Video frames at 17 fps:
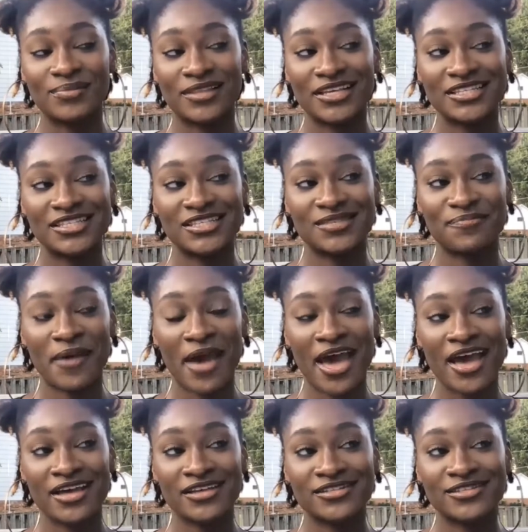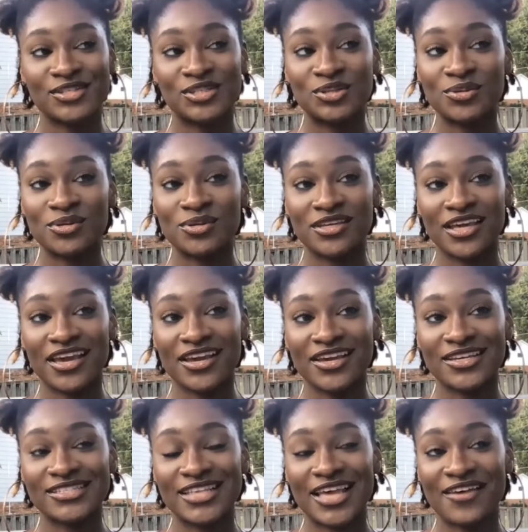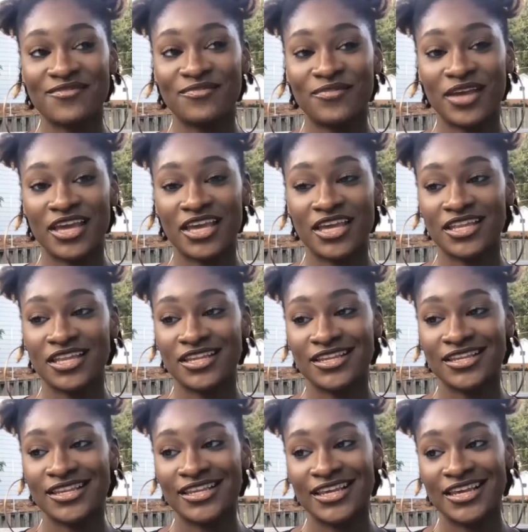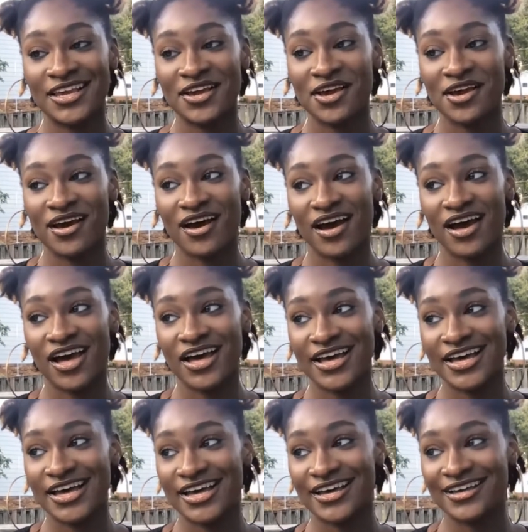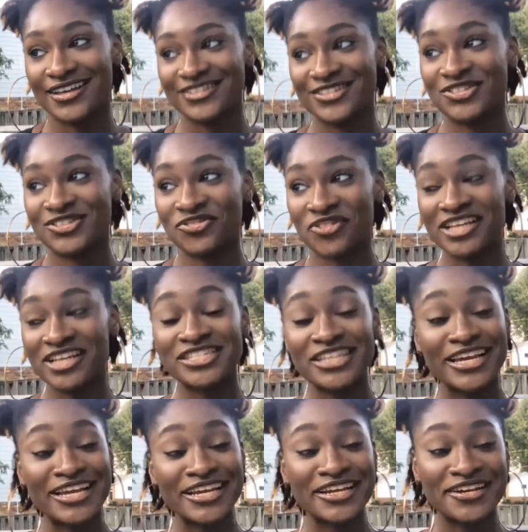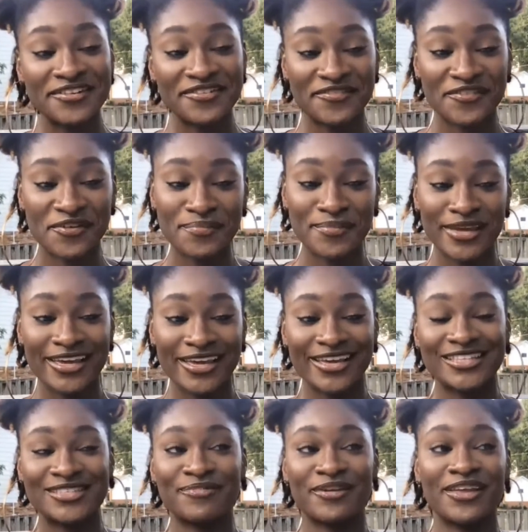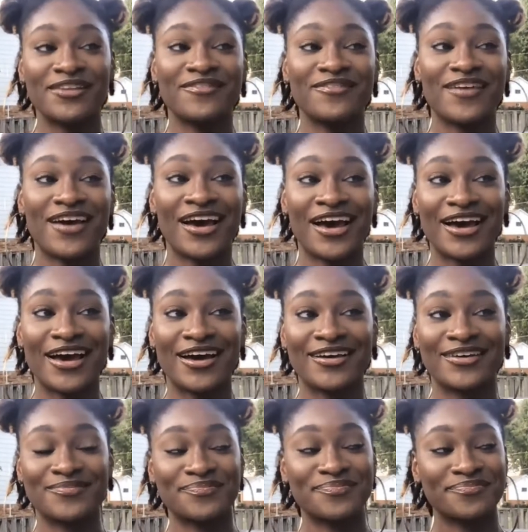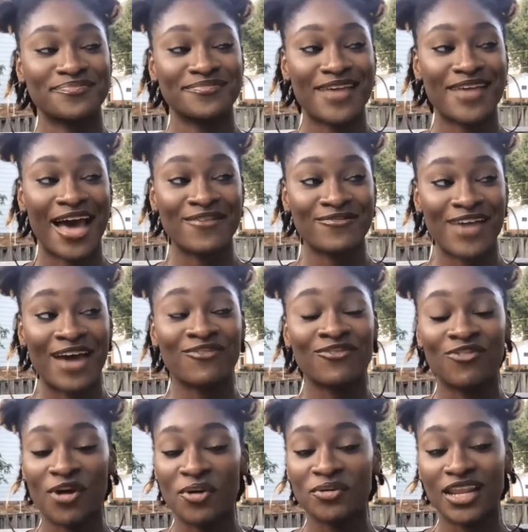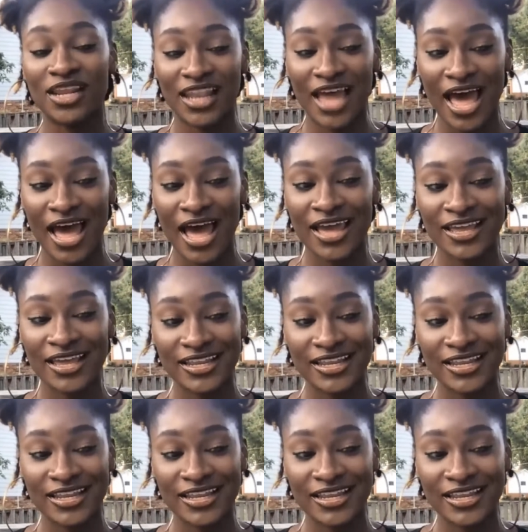these past 2 years have been stretching for me. It's been I've grown a lot.